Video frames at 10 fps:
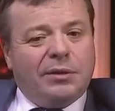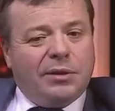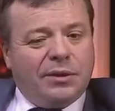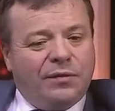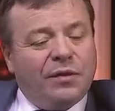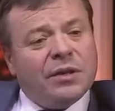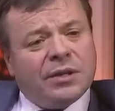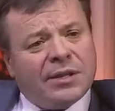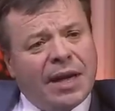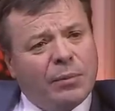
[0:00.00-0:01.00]
as a
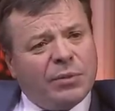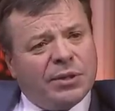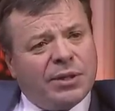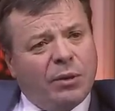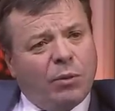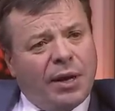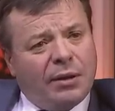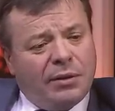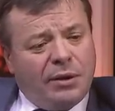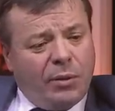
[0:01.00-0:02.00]
first stab to say,
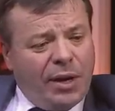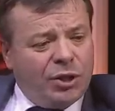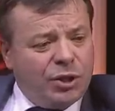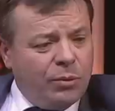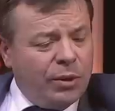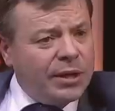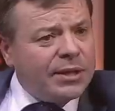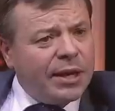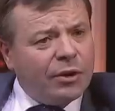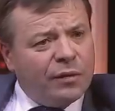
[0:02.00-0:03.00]
well, you know, actually we're gonna
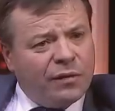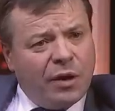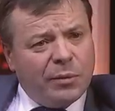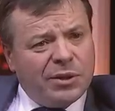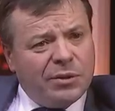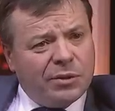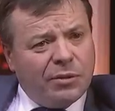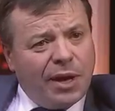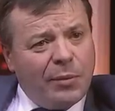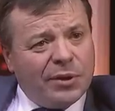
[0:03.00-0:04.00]
take on the
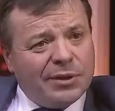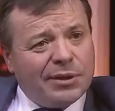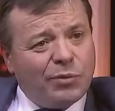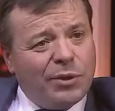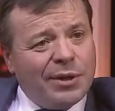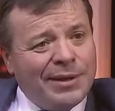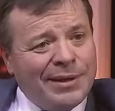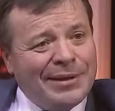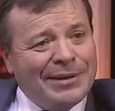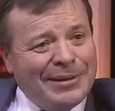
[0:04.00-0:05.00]
pharmaceutical companies, that's
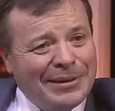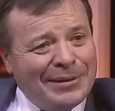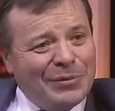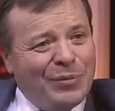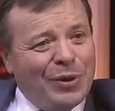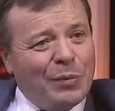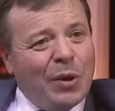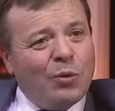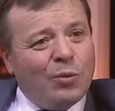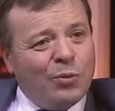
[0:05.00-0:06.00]
pretty
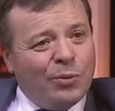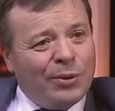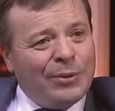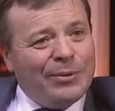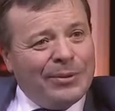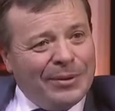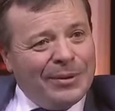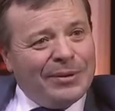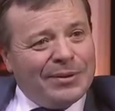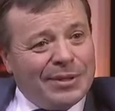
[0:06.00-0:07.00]
bold
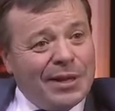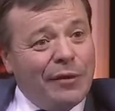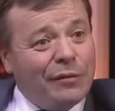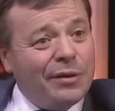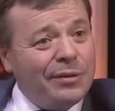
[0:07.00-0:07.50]
stuff.